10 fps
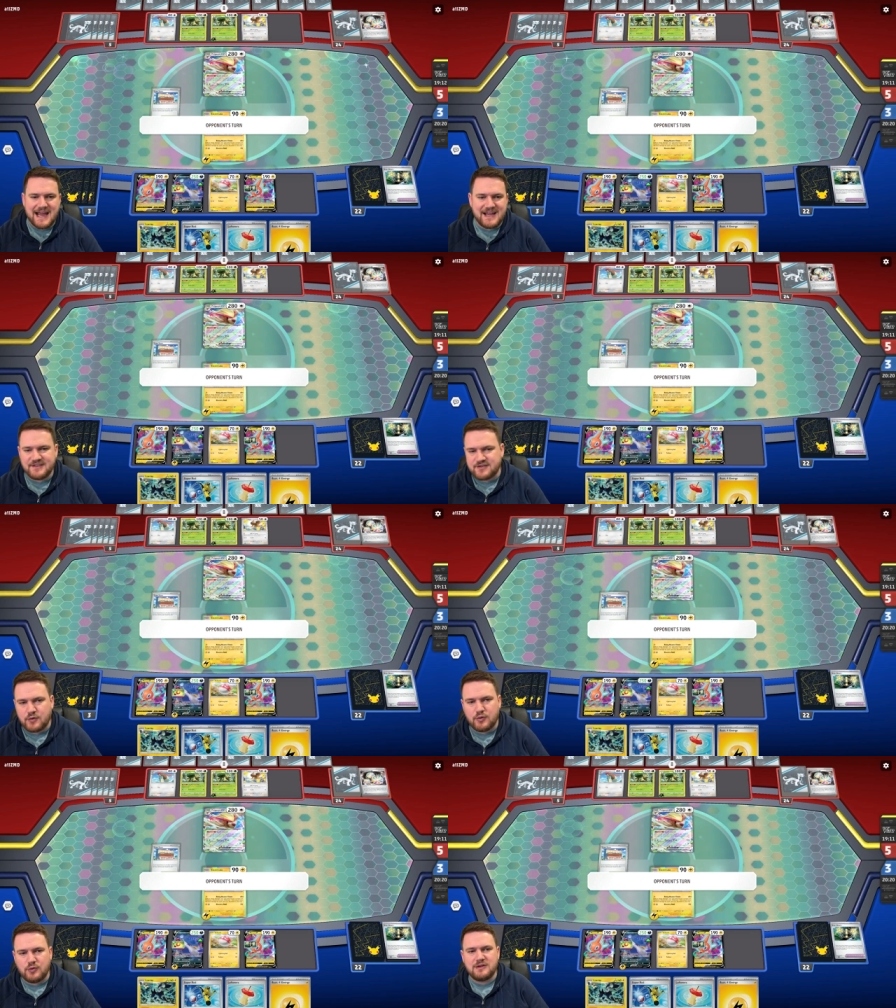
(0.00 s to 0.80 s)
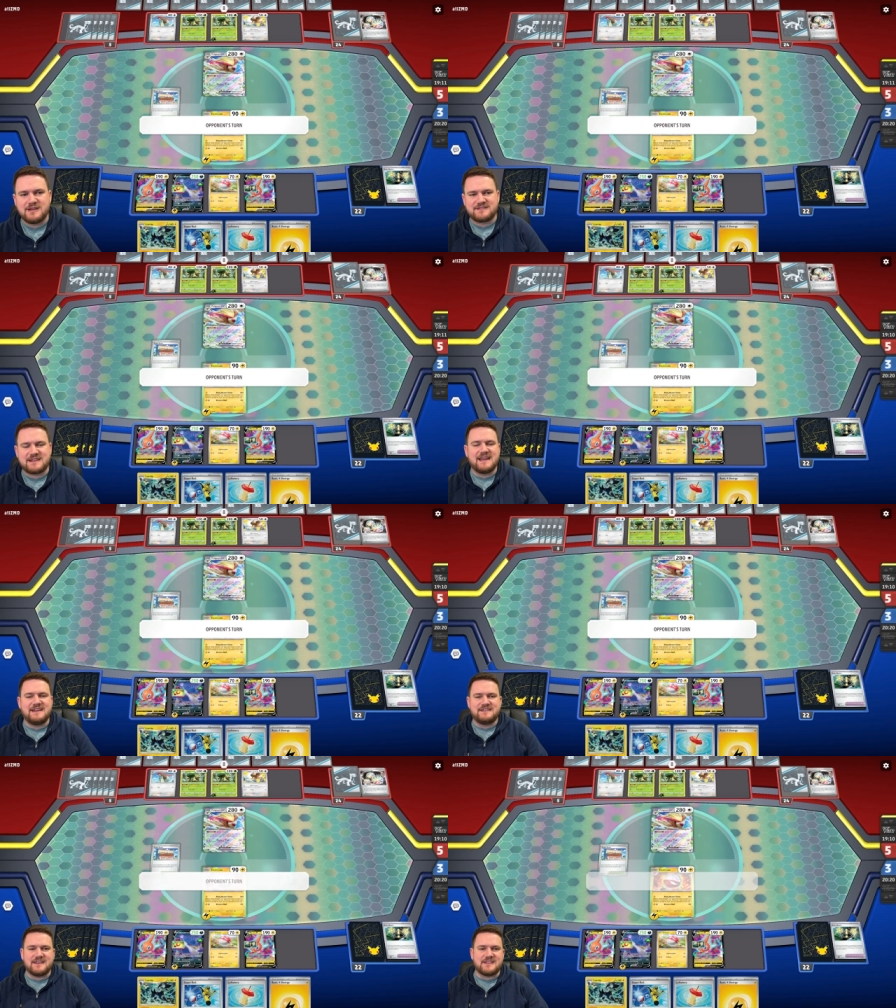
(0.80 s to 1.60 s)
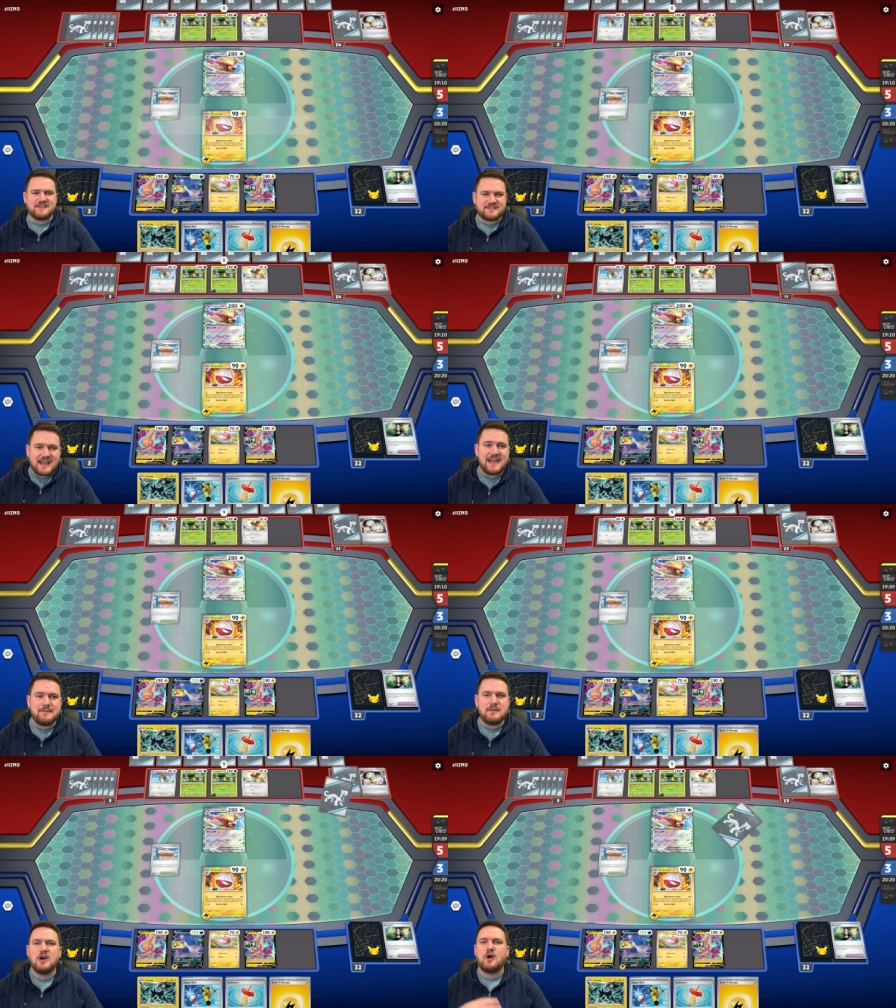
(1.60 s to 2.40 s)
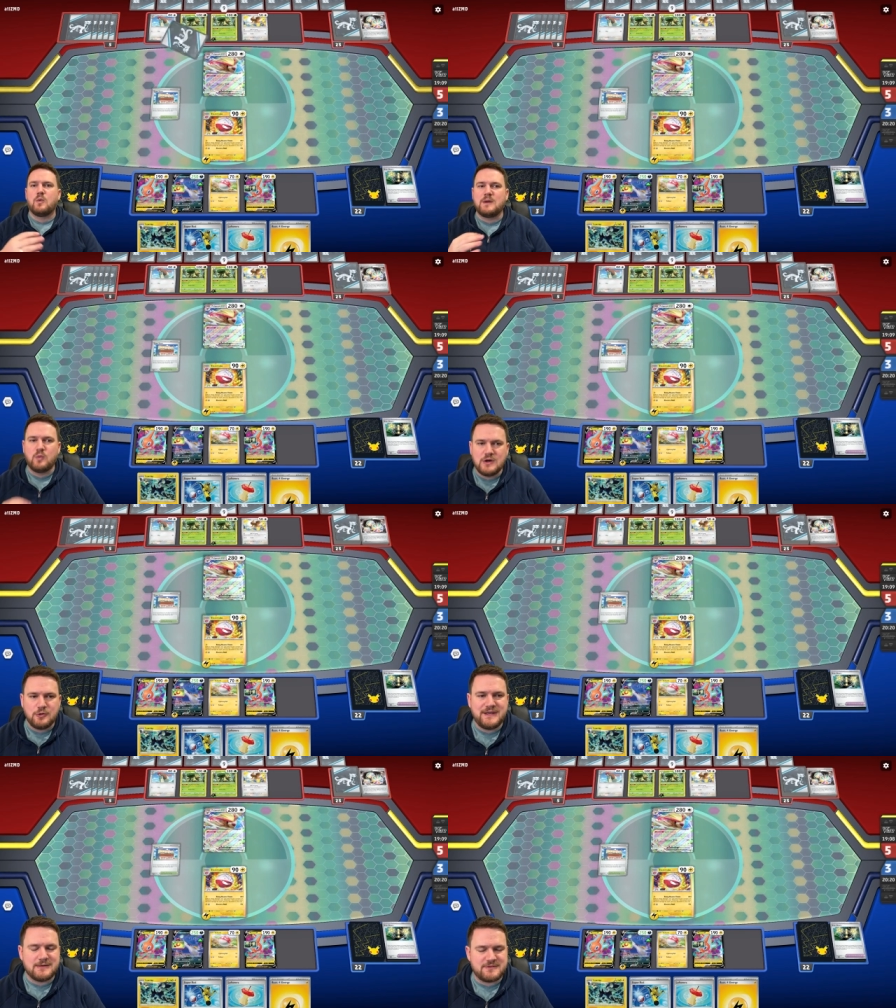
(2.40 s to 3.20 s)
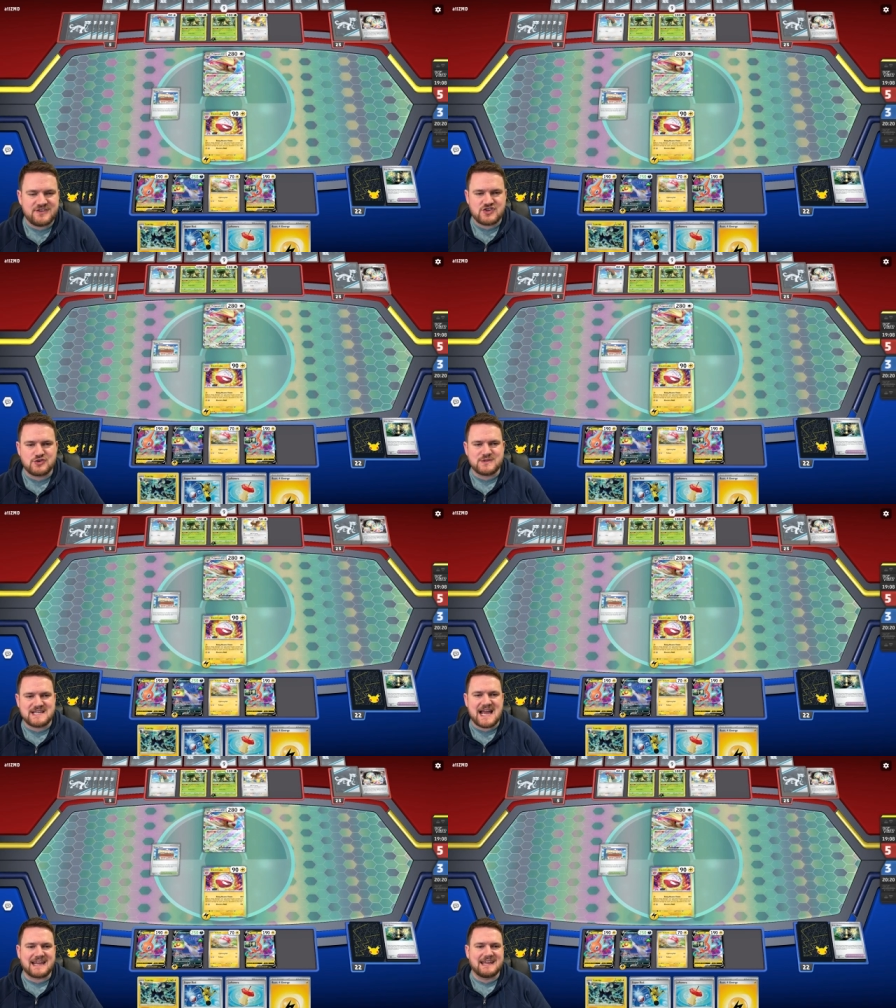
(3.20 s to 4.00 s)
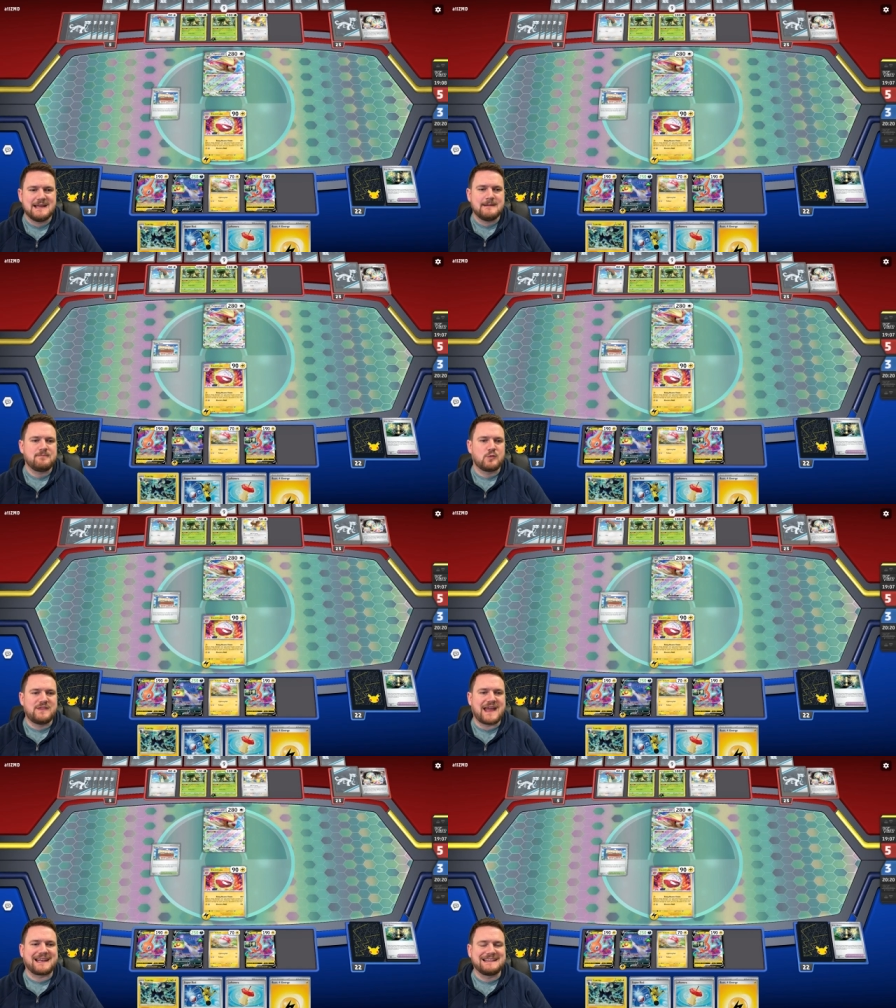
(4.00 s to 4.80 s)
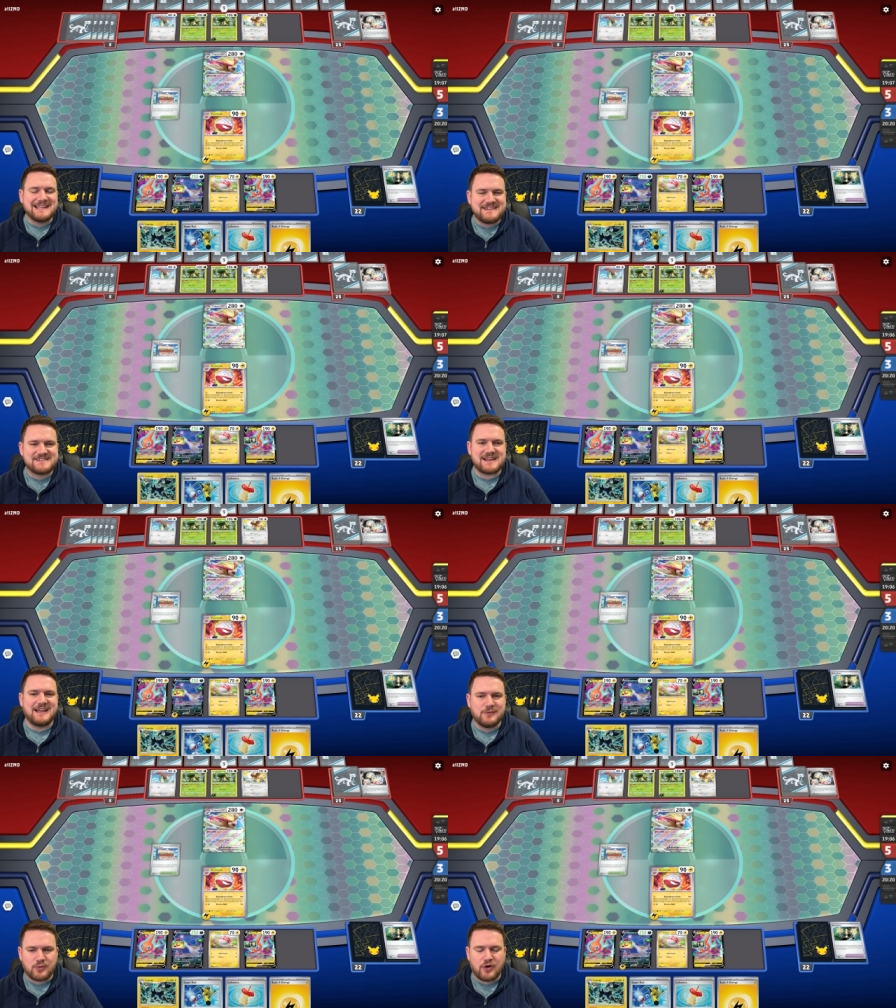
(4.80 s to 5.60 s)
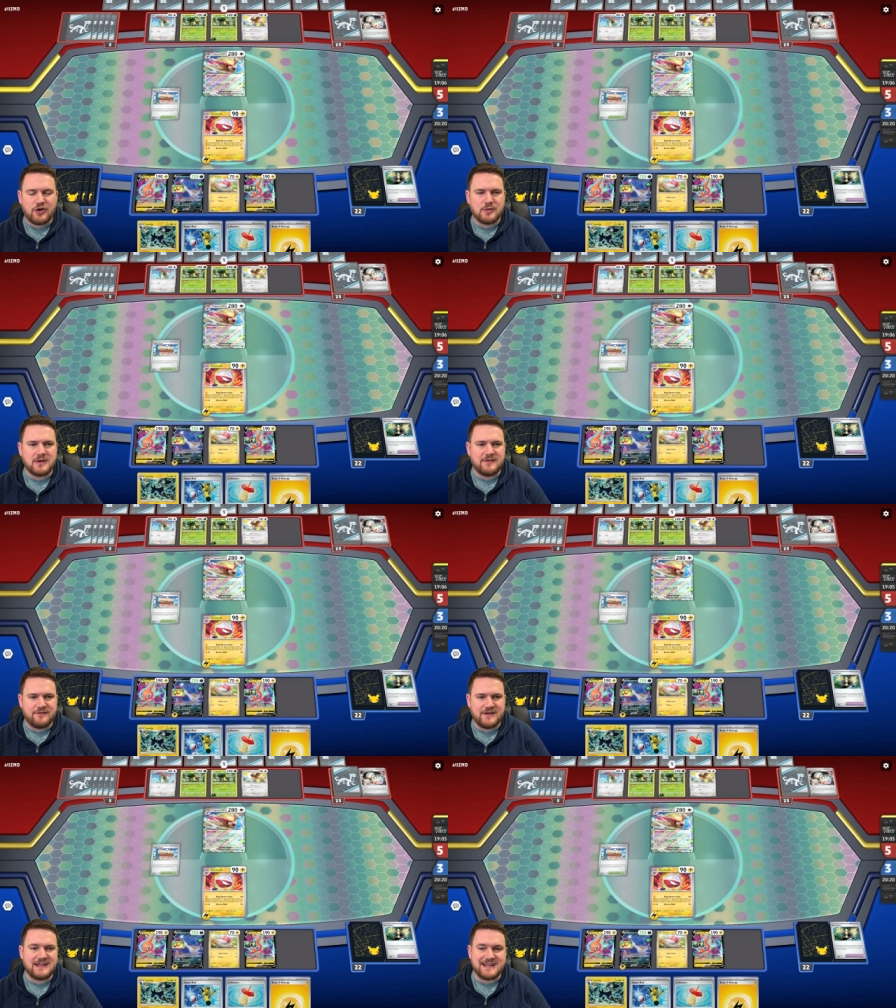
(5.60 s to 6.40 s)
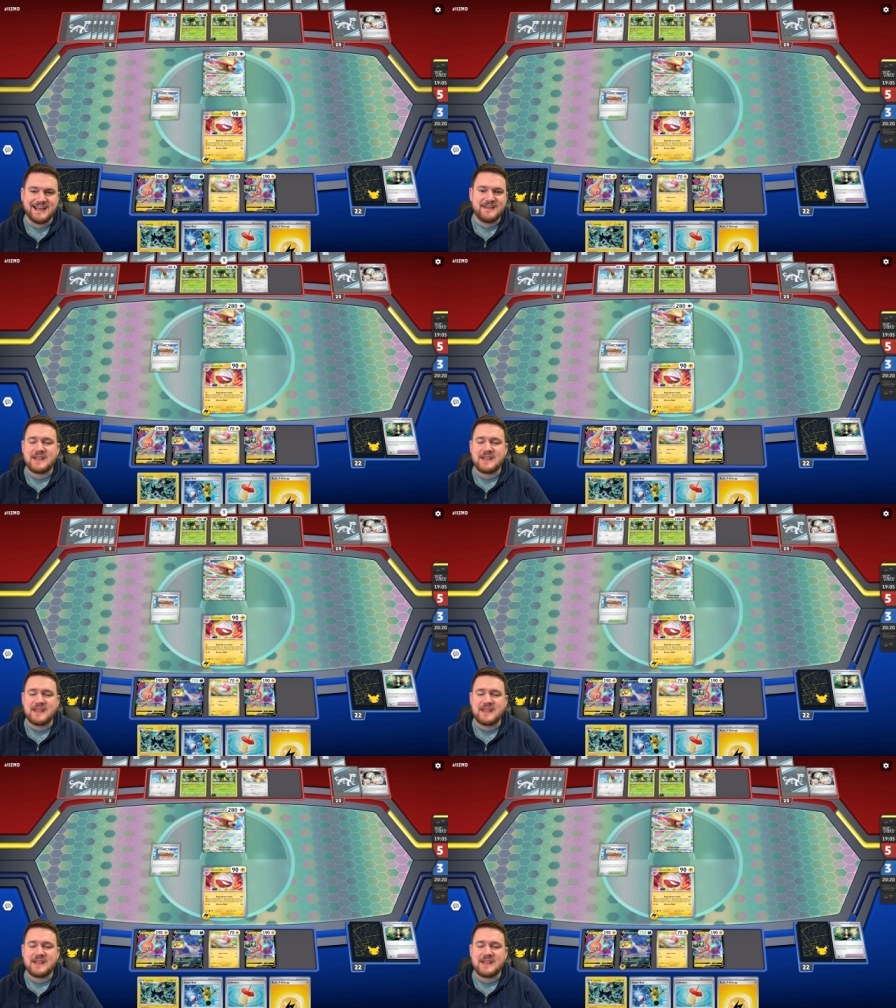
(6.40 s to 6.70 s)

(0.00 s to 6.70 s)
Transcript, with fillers: as all stays the same, we will be in a position to attack with at least a Rotom V.